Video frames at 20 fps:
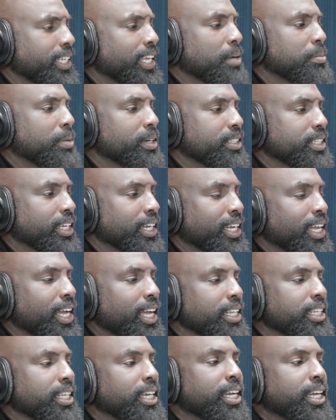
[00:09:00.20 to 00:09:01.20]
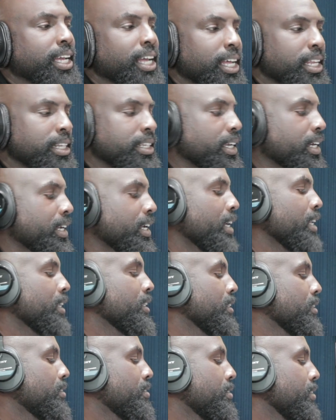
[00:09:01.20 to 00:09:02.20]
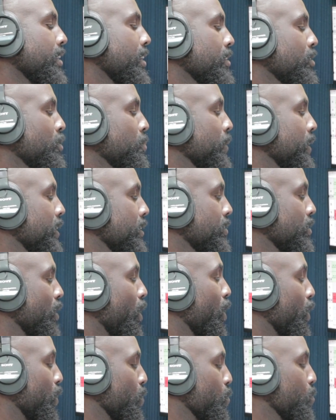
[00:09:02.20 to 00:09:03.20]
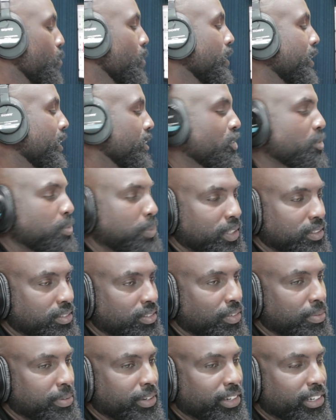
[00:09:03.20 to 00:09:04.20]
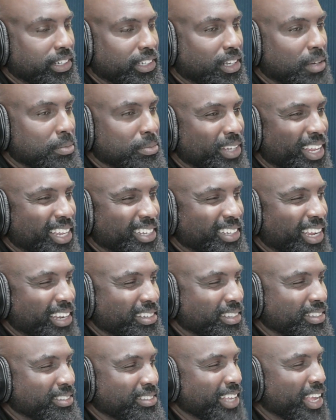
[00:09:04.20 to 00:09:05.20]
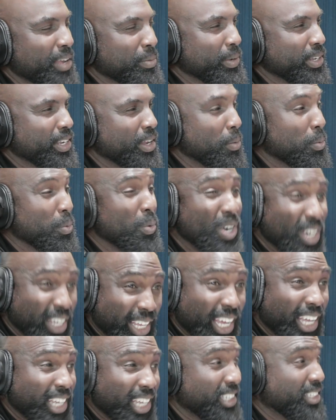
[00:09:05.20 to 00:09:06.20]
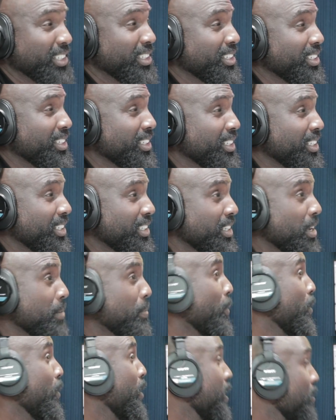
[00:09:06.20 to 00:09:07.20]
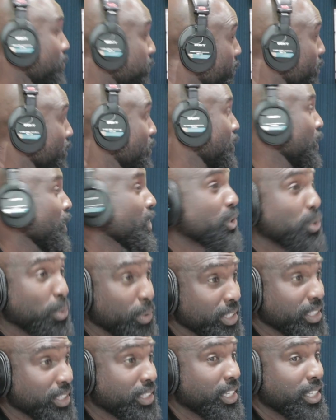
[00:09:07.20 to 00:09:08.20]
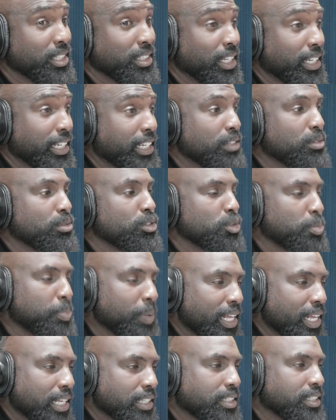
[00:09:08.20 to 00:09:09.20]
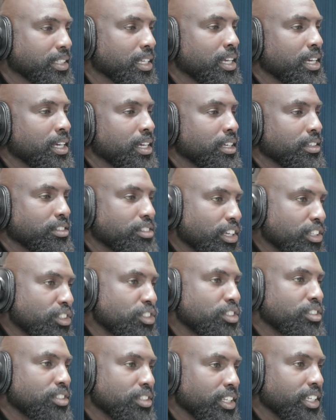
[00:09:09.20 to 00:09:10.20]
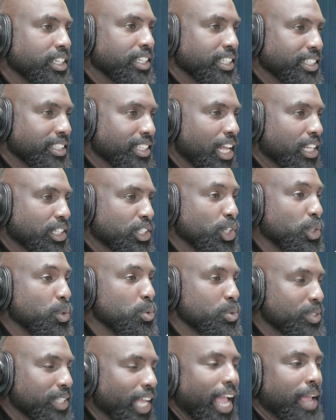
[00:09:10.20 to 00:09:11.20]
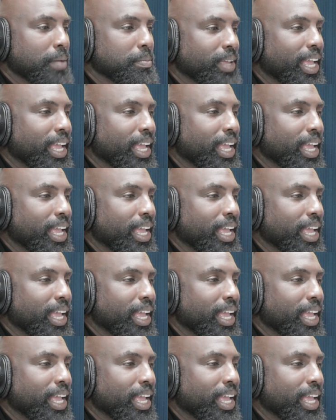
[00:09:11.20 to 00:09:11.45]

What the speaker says: working. Yeah, but you can't say space on work is space on really come. That's a time when you're working. Your brain function, you're doing things. You need space. Just that you time.